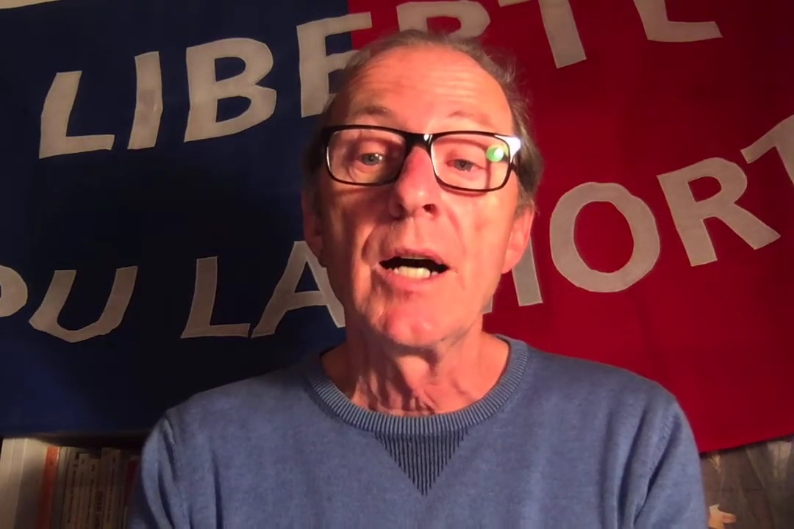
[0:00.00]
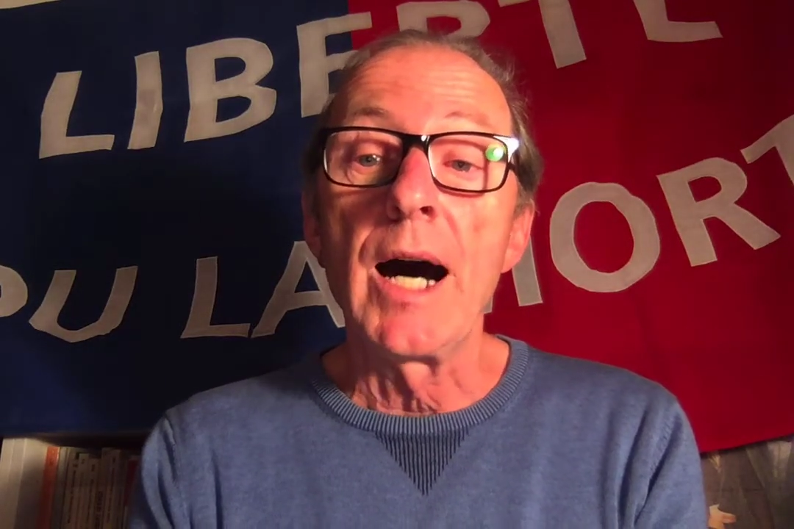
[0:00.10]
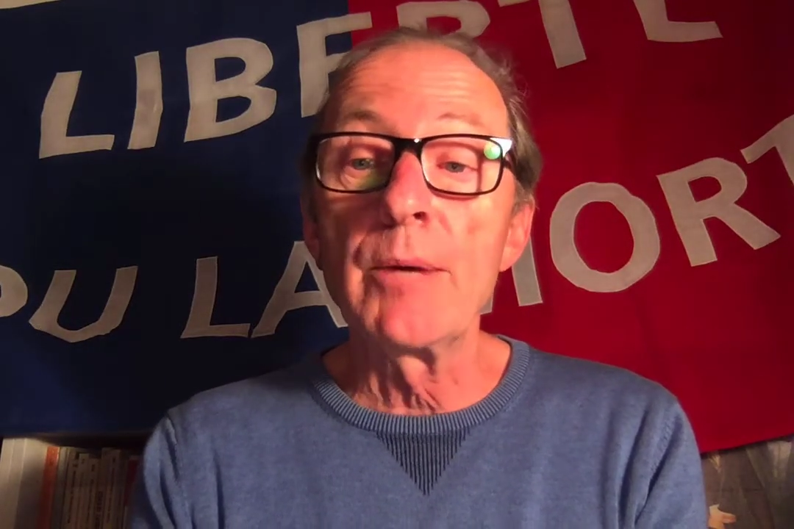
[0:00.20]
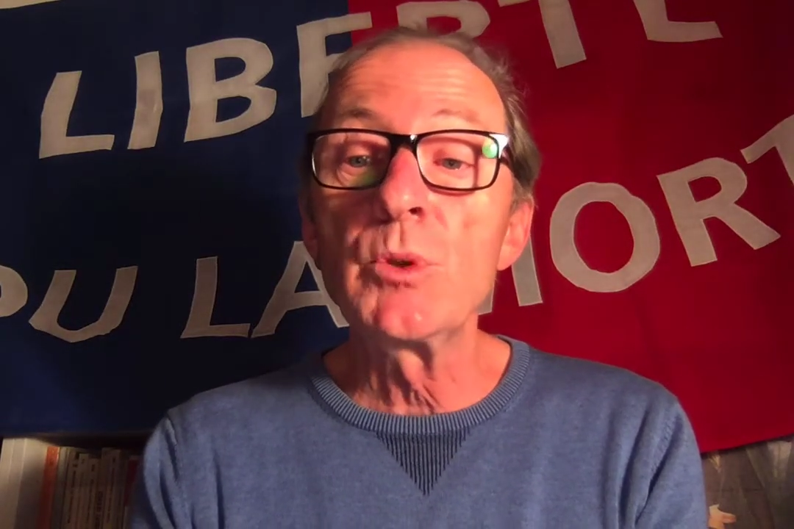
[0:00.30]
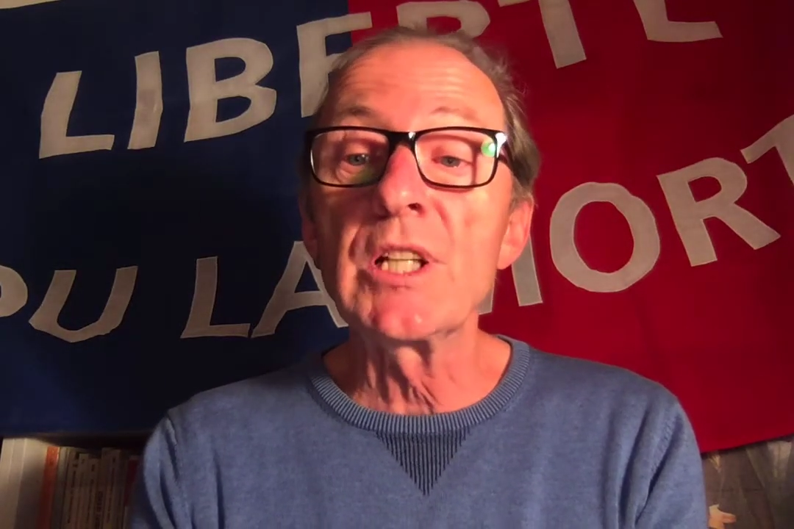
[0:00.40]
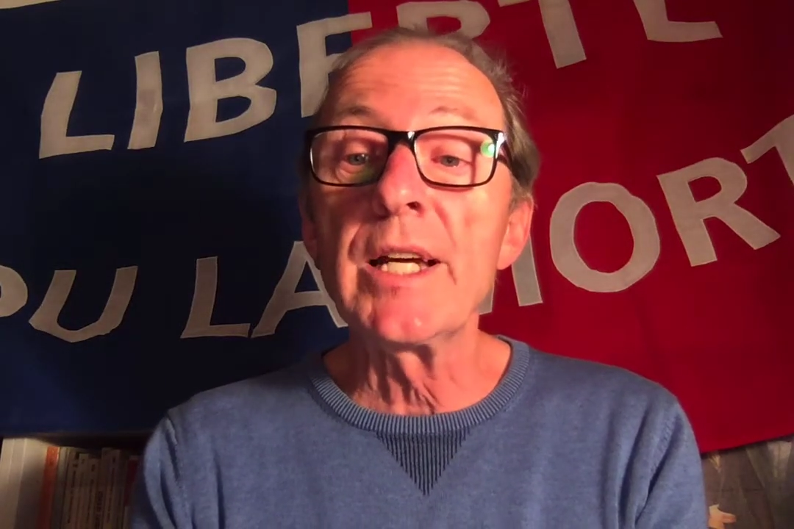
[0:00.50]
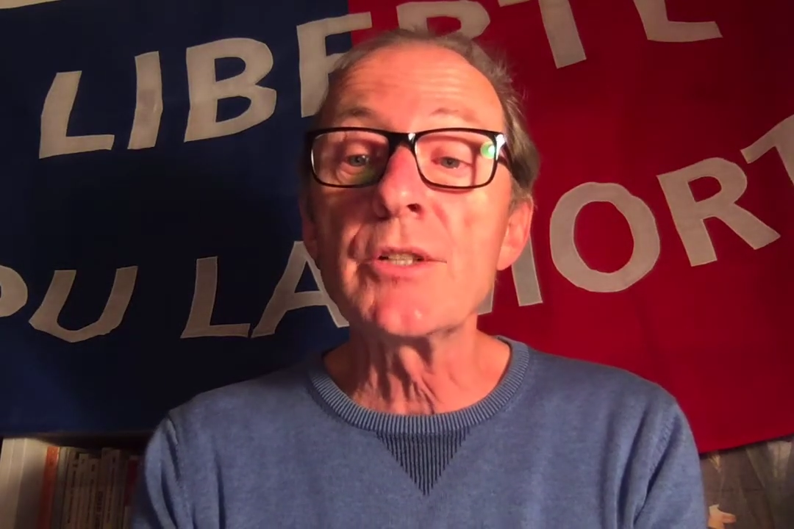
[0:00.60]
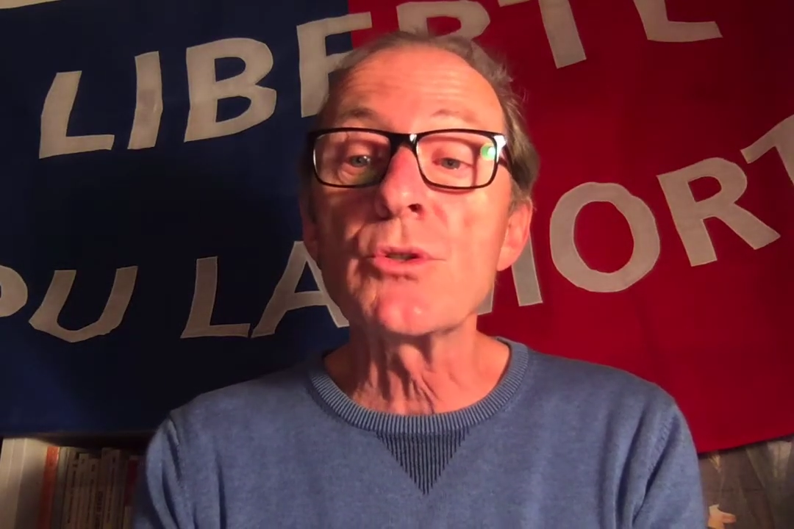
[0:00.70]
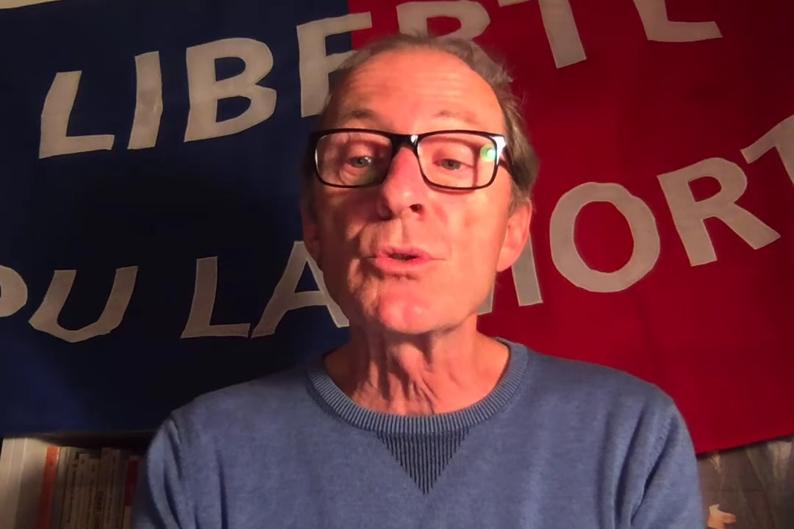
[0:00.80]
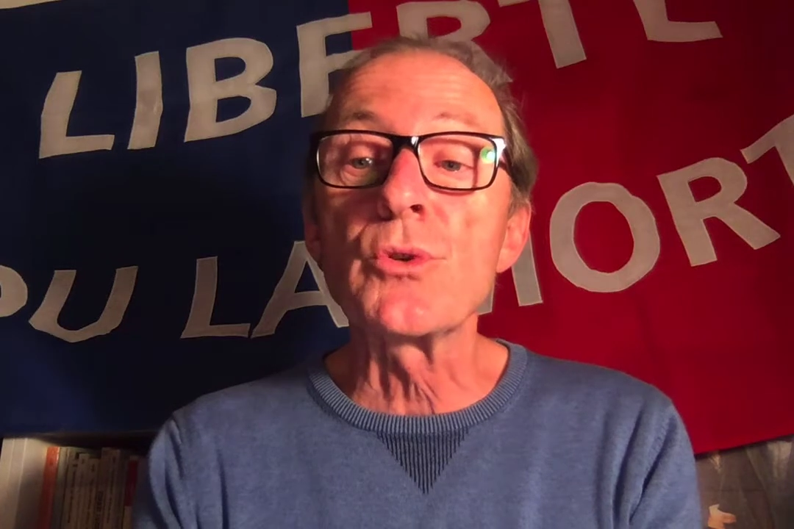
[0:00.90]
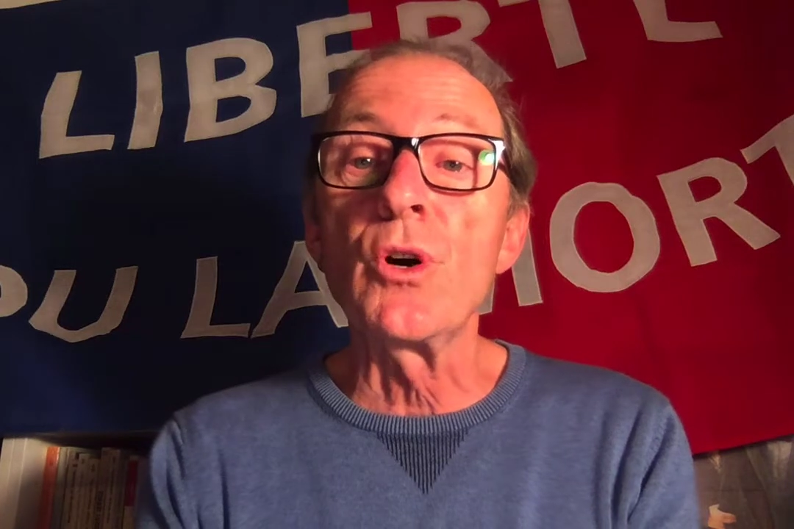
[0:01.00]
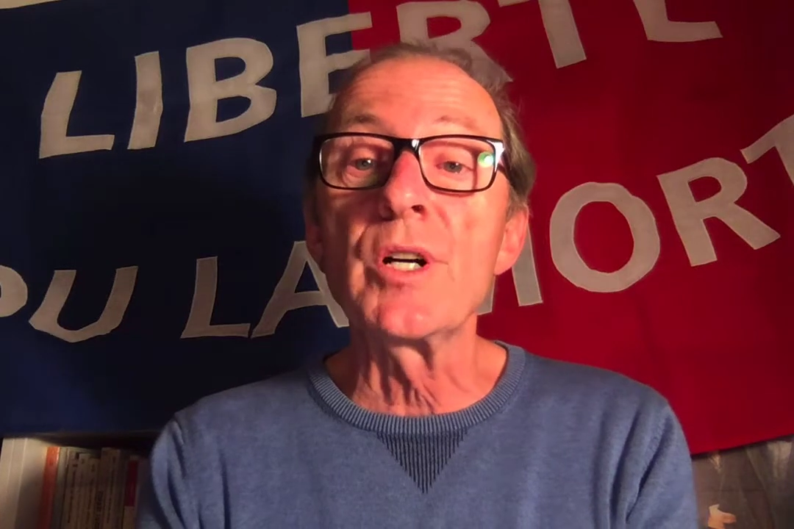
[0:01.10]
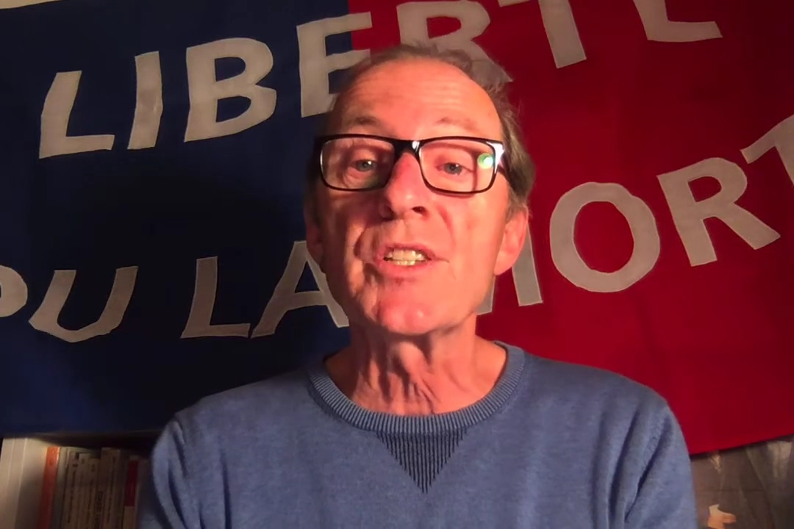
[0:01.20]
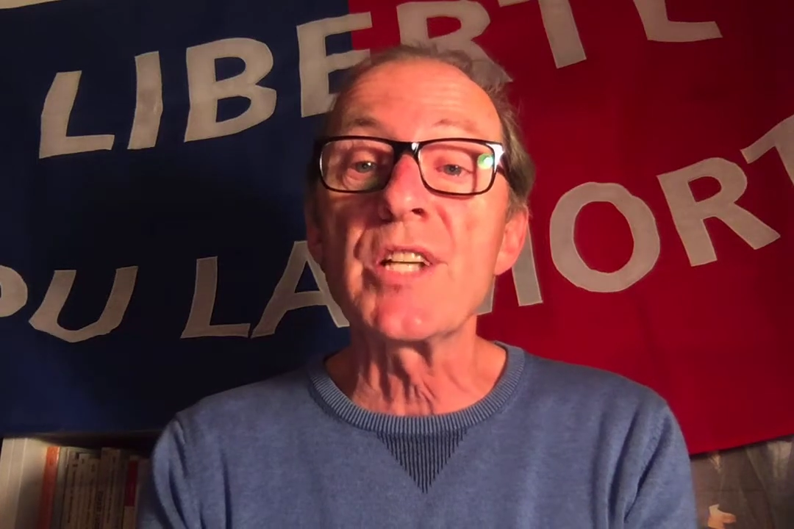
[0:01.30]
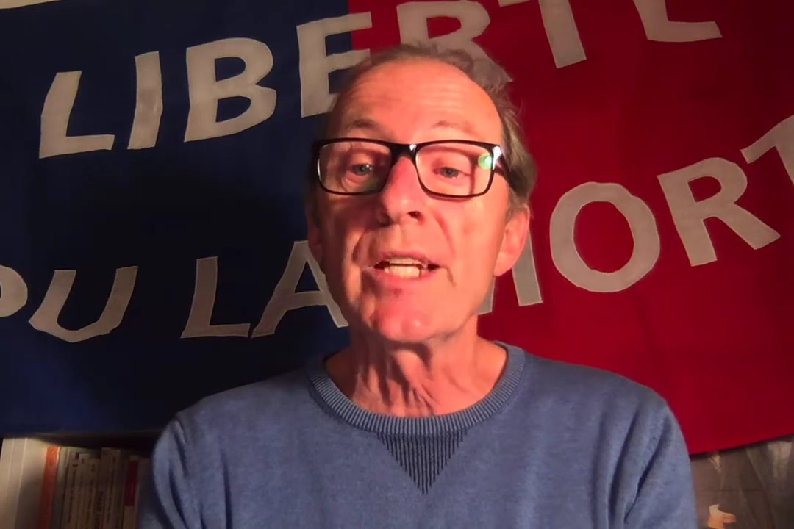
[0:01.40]
I would like to draw
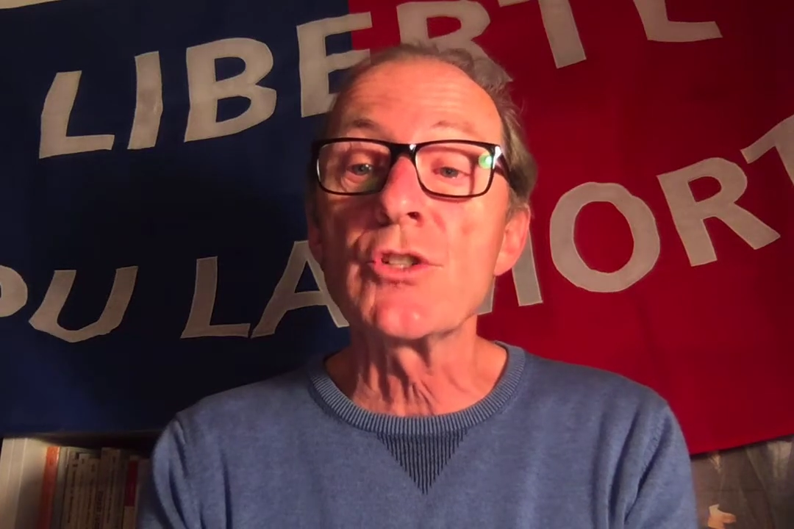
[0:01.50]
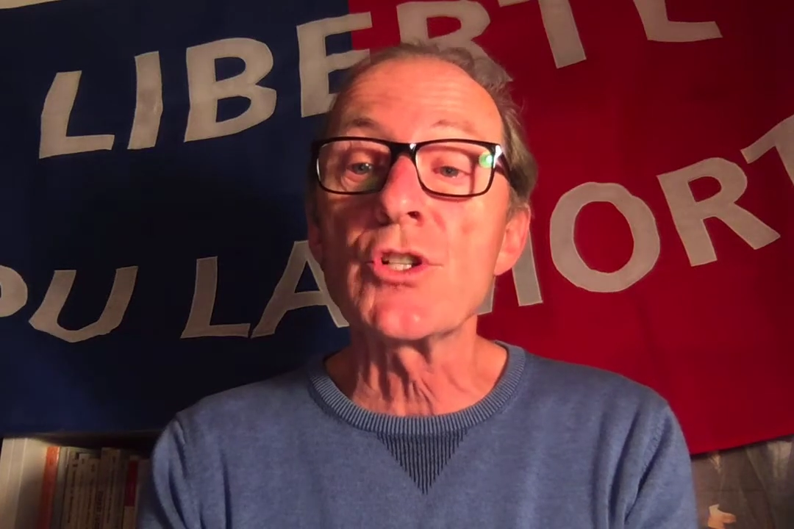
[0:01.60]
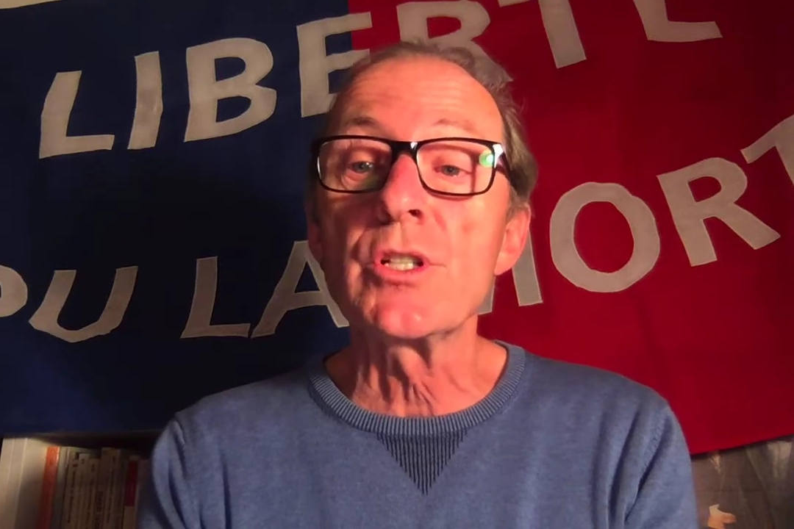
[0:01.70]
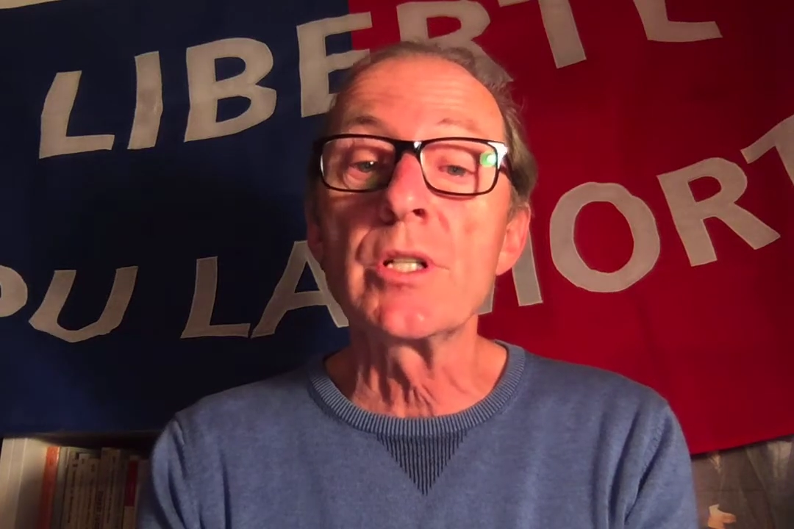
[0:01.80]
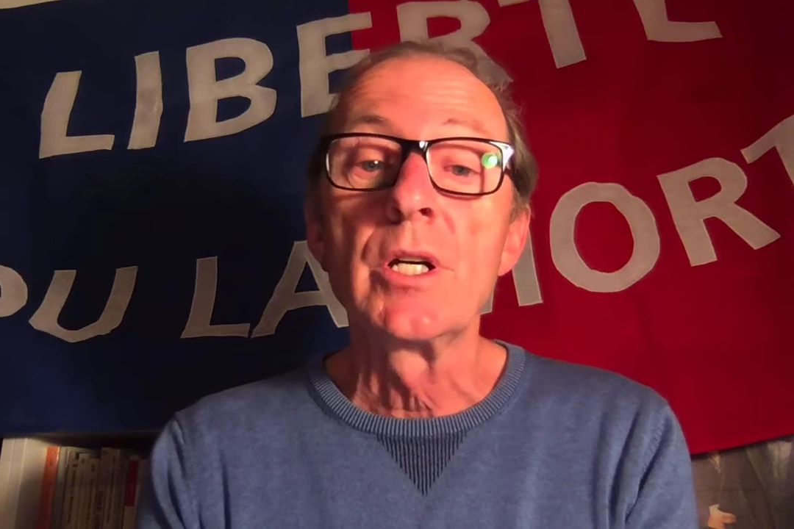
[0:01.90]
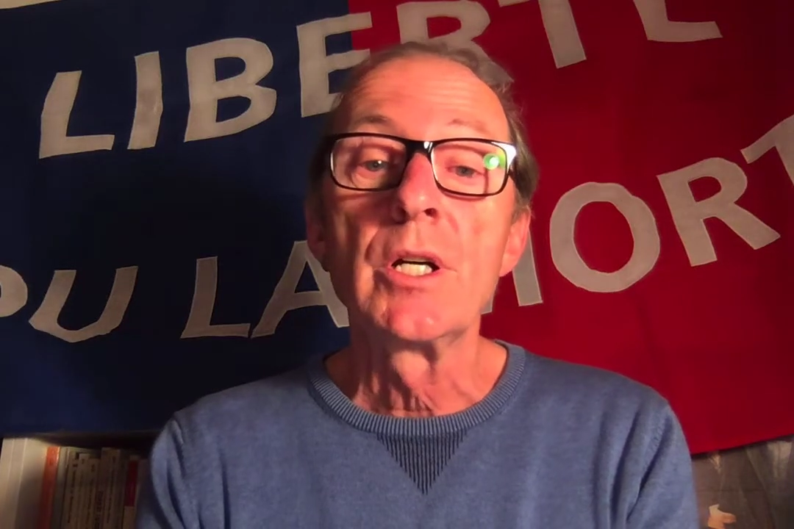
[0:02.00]
attention